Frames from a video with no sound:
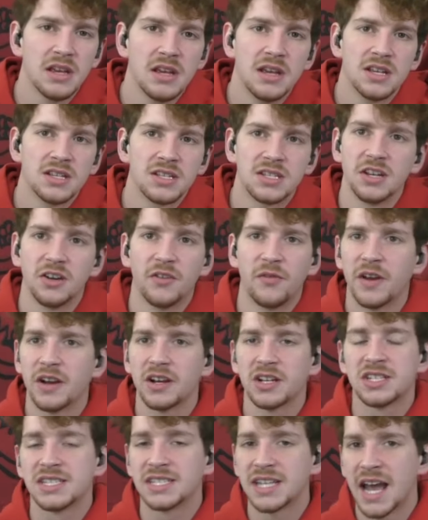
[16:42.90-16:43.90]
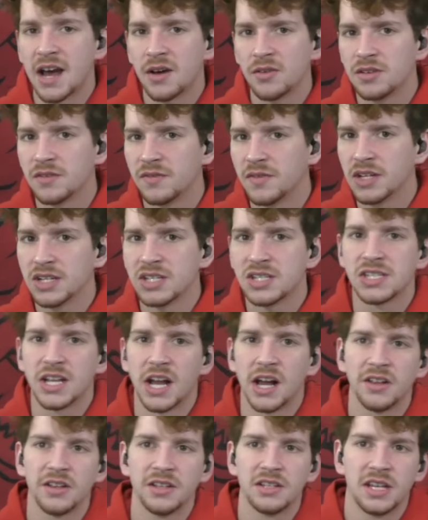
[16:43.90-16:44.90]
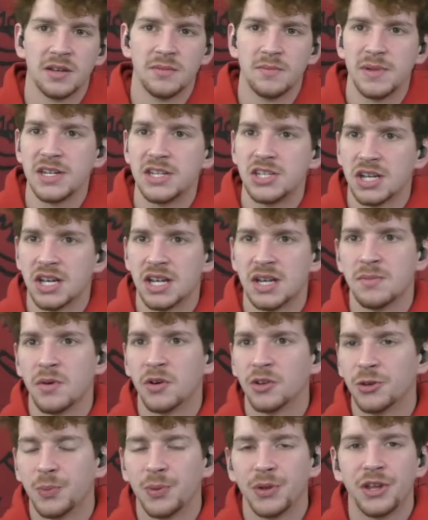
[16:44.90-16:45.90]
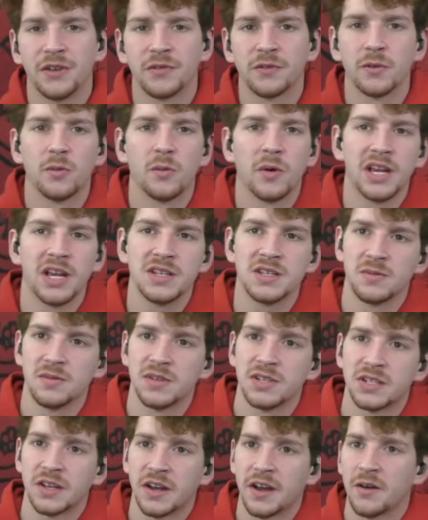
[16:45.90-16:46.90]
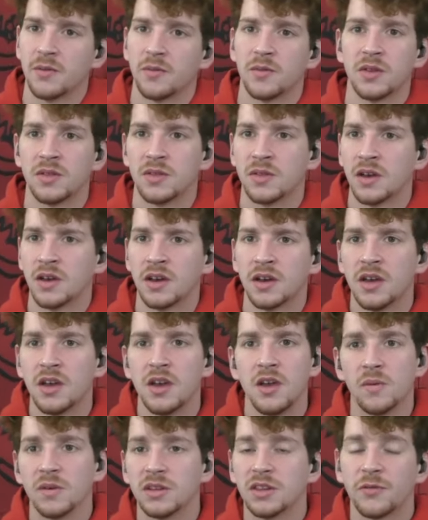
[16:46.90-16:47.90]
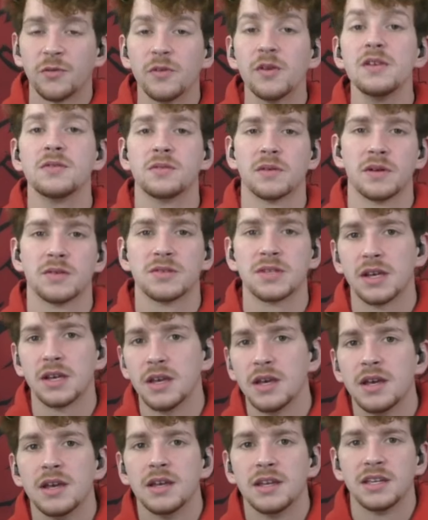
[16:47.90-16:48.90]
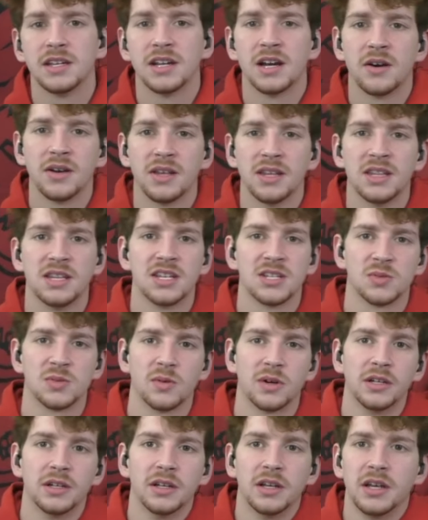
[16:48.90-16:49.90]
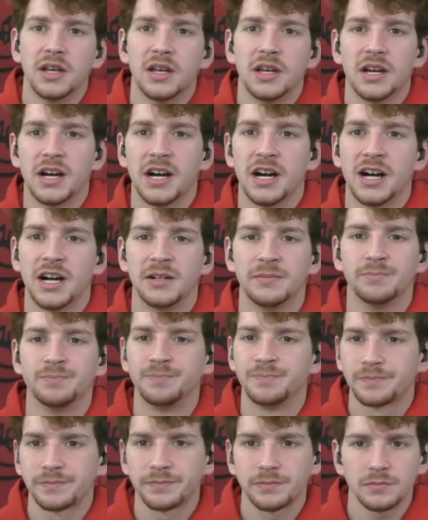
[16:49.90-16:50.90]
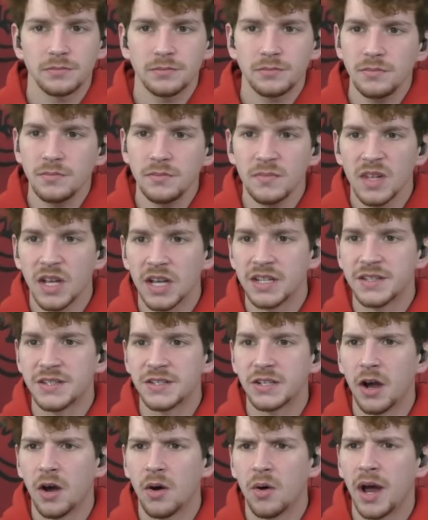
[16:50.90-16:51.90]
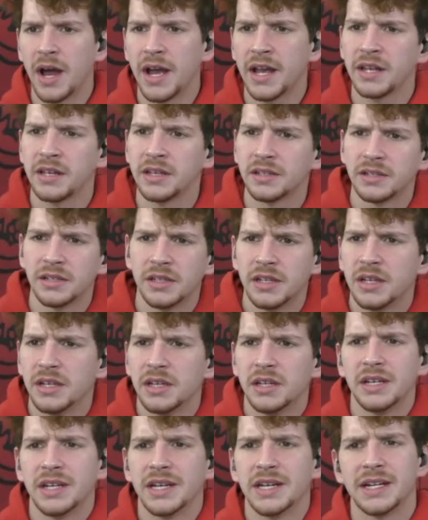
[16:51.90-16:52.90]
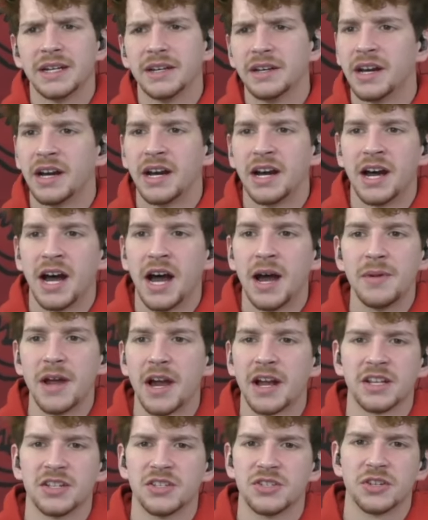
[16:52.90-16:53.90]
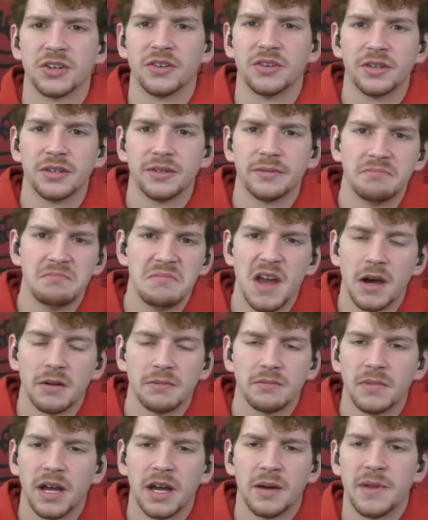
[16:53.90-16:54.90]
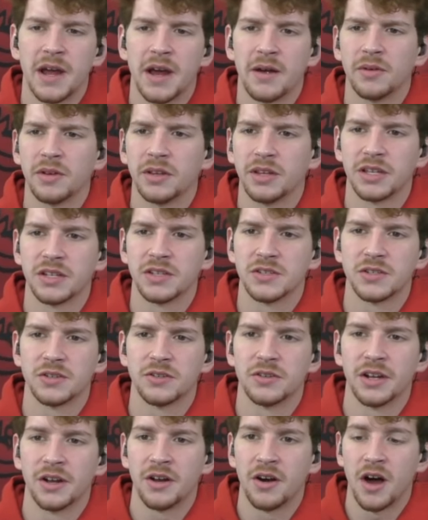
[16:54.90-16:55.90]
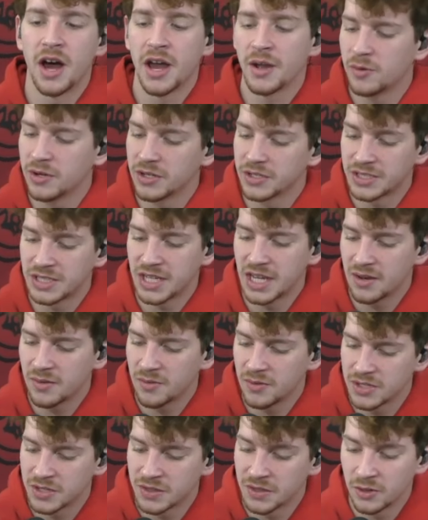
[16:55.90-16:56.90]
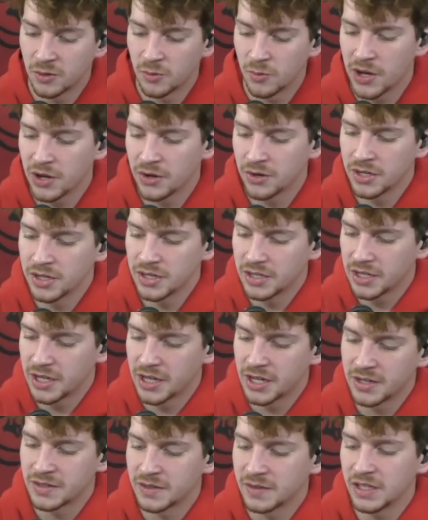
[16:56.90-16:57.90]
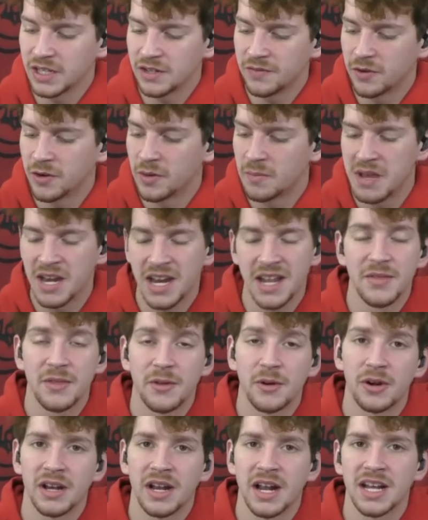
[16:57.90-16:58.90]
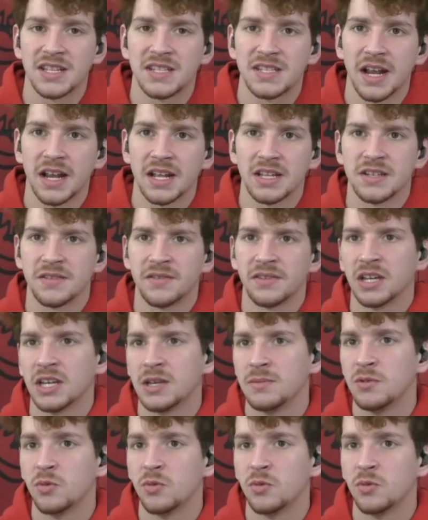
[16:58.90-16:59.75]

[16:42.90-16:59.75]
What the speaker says: still very sound, very solid, can beat you in multiple different ways, and we saw it with the free throws, in this one. And so I'm not concerned. No, I'm not really concerned at all. I will say it was a little weird to lead for 1 minute and 39 seconds of a game you